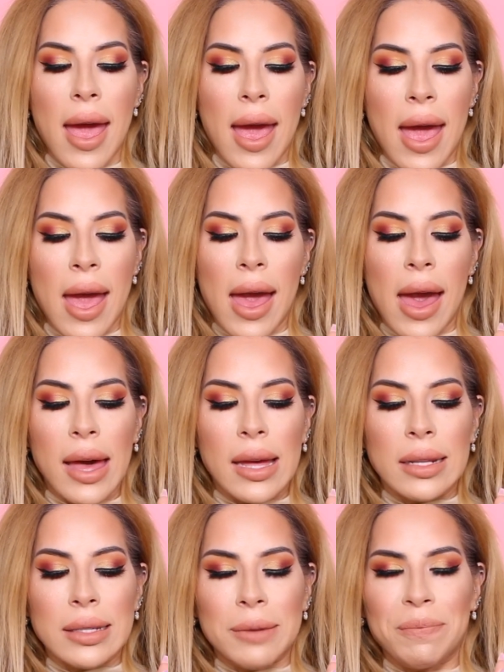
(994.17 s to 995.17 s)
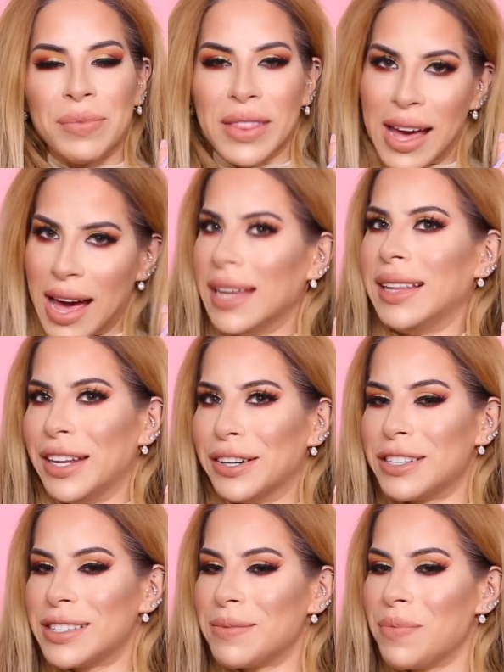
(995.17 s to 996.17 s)
And the
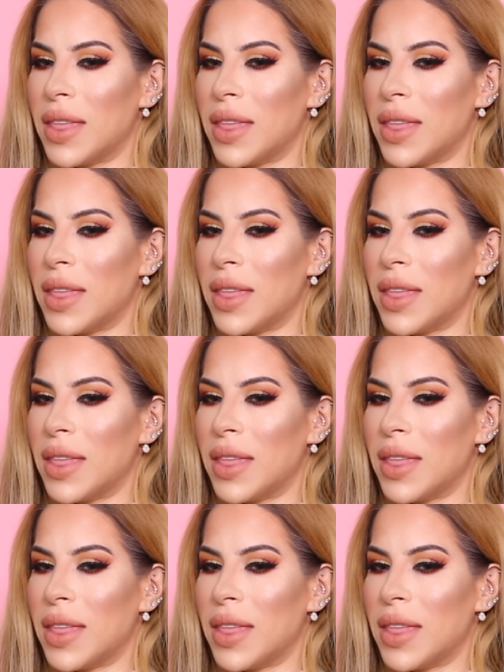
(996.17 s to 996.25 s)
highlighters.